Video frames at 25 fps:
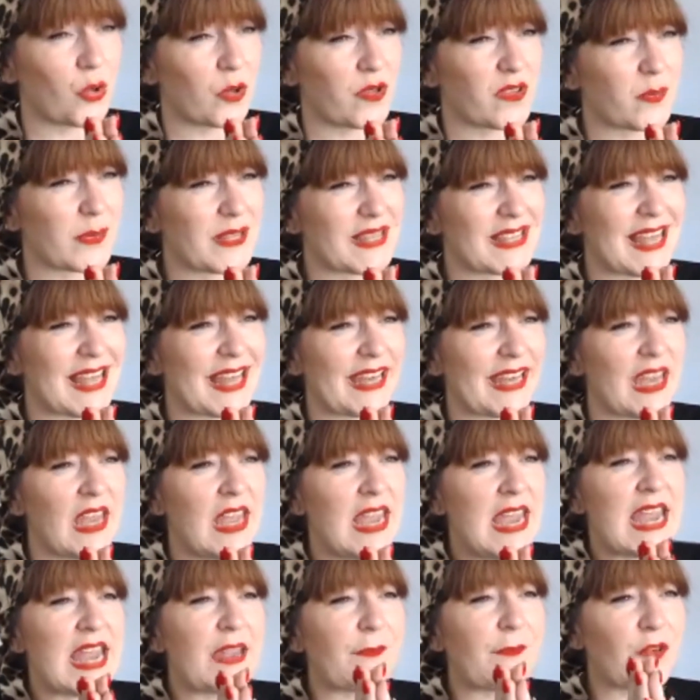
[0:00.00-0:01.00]
So it's like
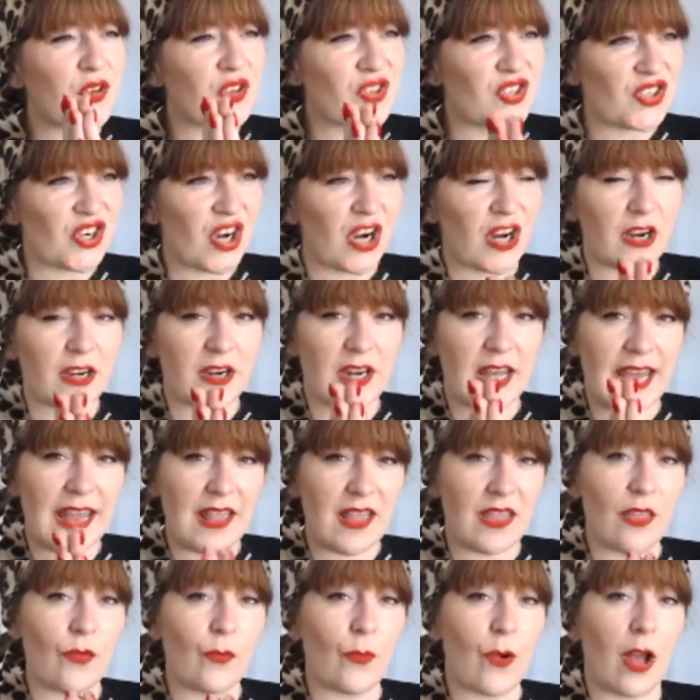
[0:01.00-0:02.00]
if you start in
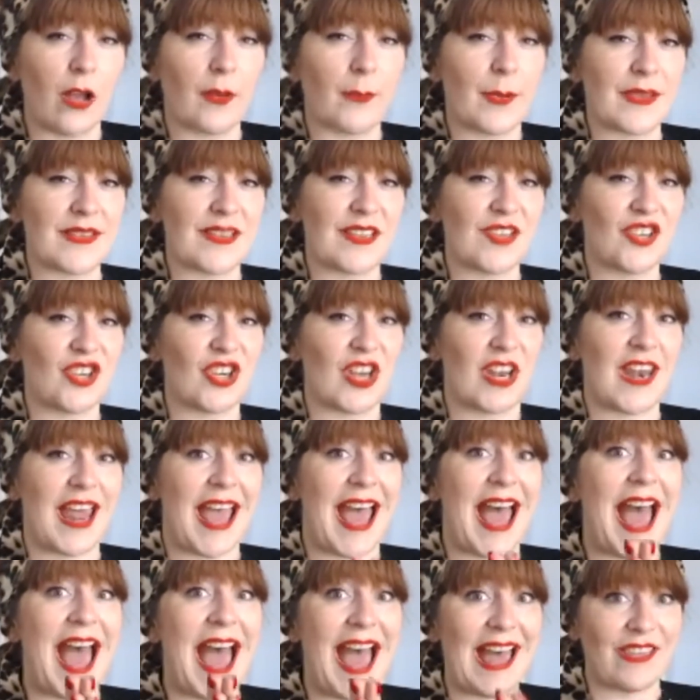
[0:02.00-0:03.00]
the wrong position
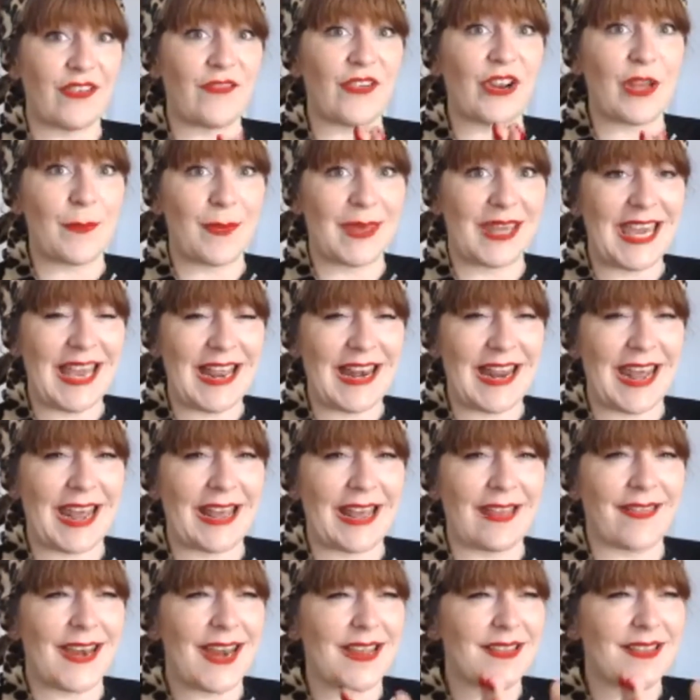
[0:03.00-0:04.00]
at the very beginning,
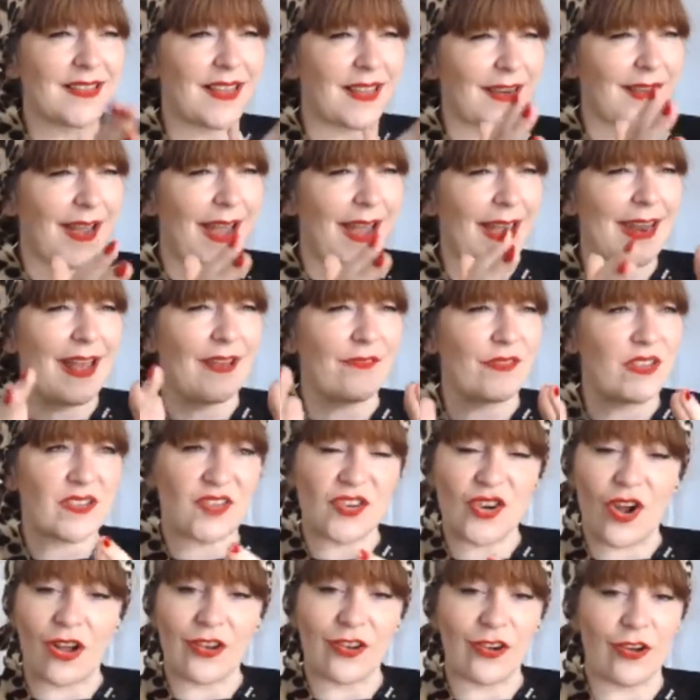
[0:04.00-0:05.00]
then it's going to kind of have this
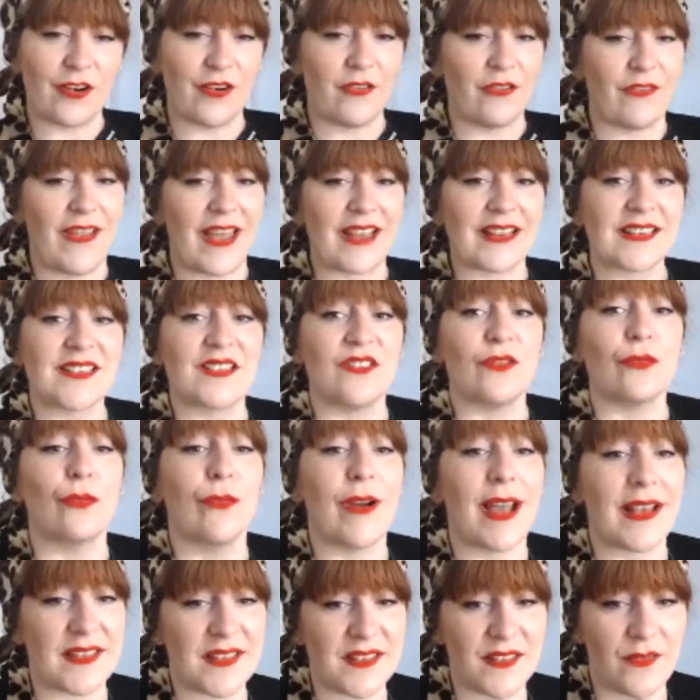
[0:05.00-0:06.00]
knock-on effect the
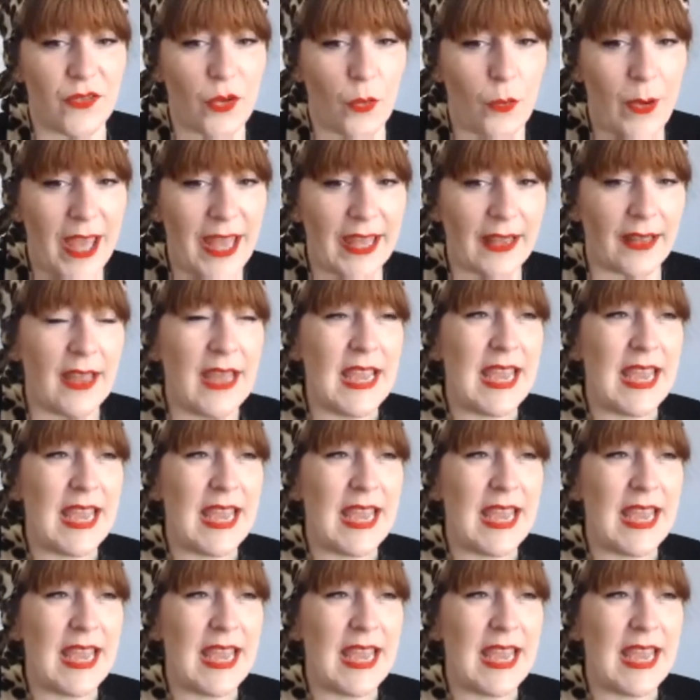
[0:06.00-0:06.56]
rest of the way.